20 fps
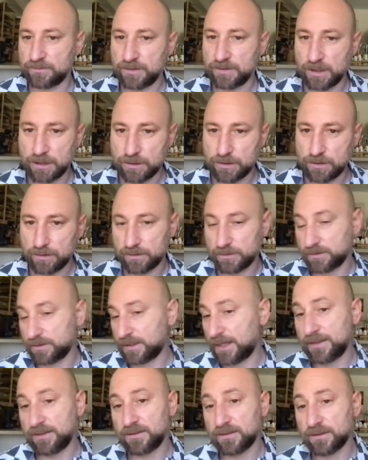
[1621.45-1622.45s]
aspects of
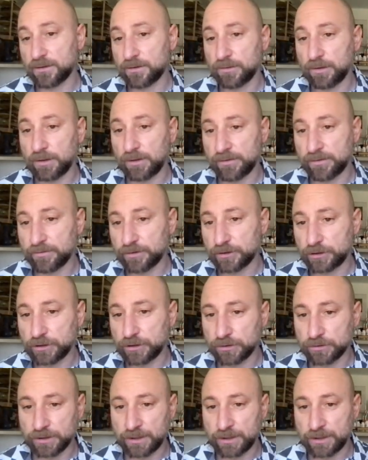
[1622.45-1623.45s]
touch. Tastes
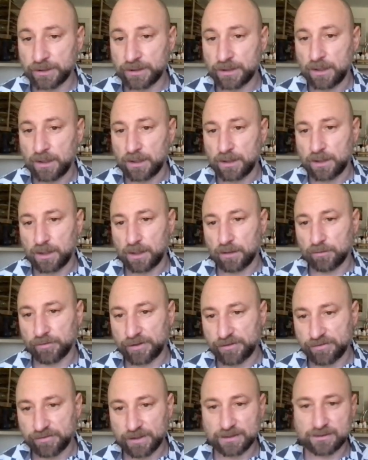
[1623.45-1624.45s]
are relevant for children.
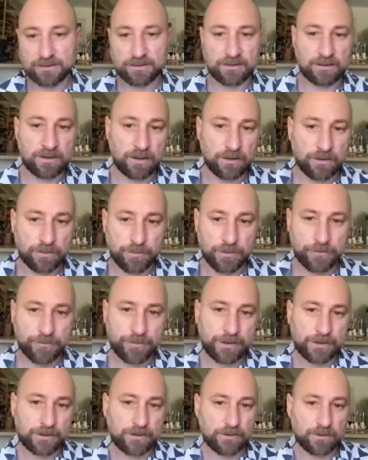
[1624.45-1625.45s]

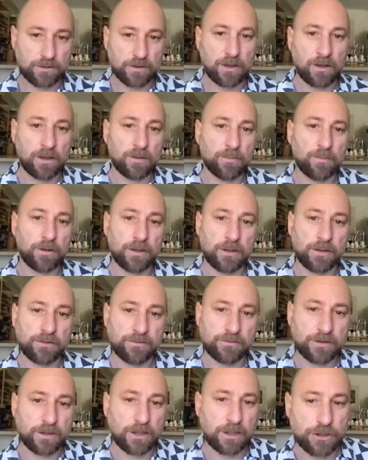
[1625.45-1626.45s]
Reflexes and other movements
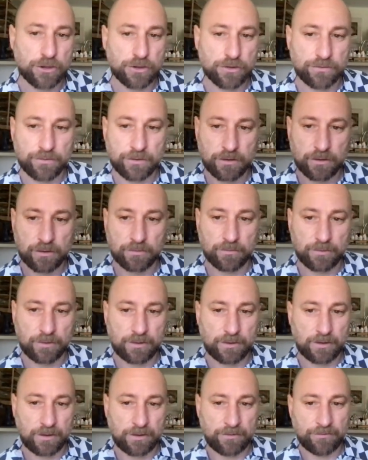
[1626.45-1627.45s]
are part of
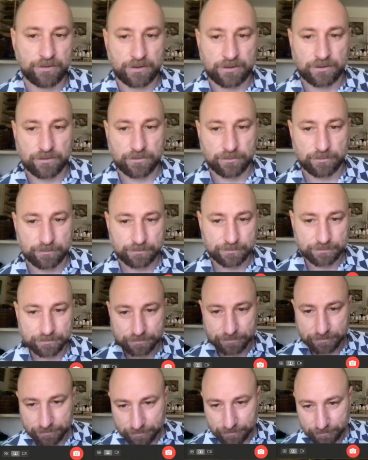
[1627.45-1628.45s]
touch for
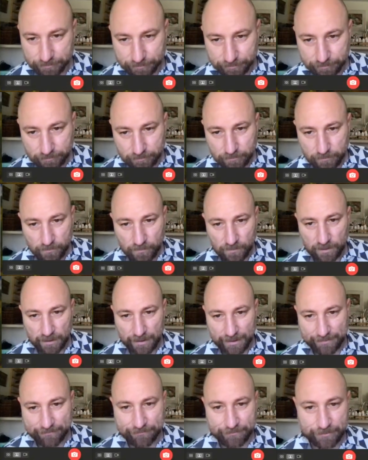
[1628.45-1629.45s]
infants.
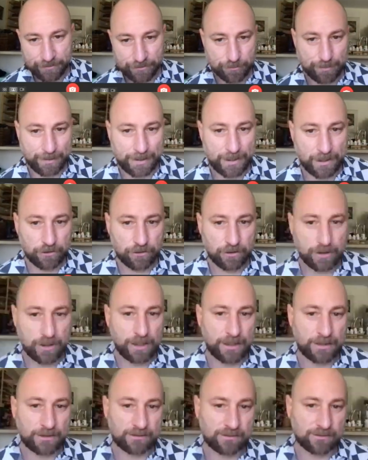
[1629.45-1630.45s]

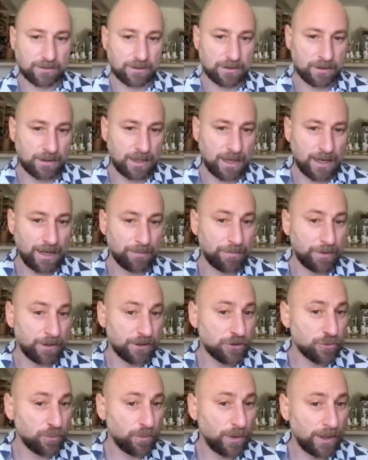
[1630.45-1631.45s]
Infants' pain cries,
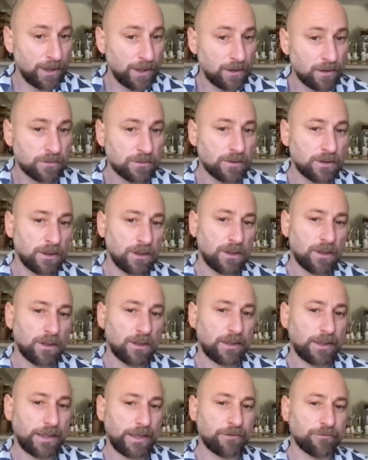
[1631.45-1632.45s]
sudden high-pitched
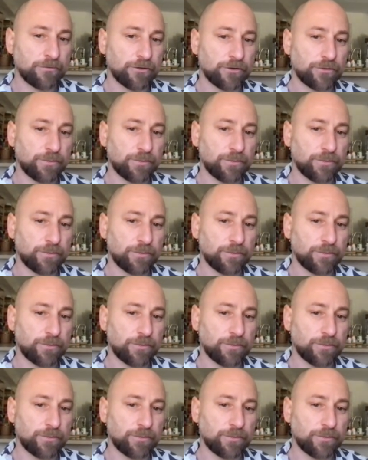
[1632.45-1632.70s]
wail